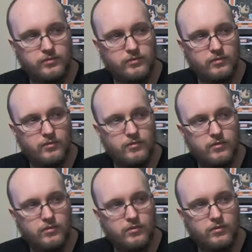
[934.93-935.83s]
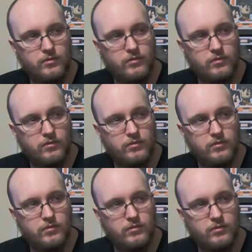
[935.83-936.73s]

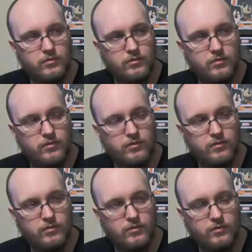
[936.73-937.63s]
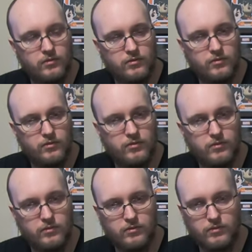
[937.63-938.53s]

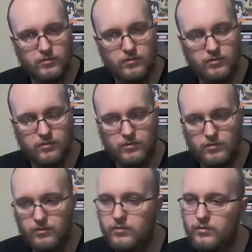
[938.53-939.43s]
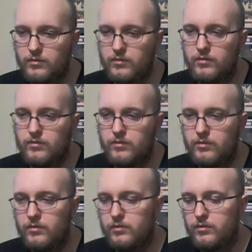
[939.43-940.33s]

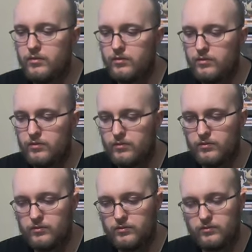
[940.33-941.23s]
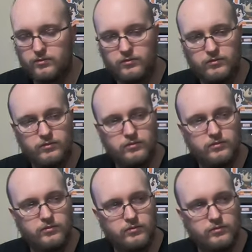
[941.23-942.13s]

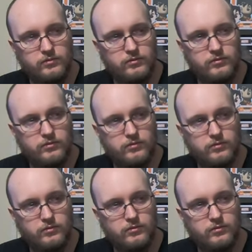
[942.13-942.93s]
The person shown says nothing.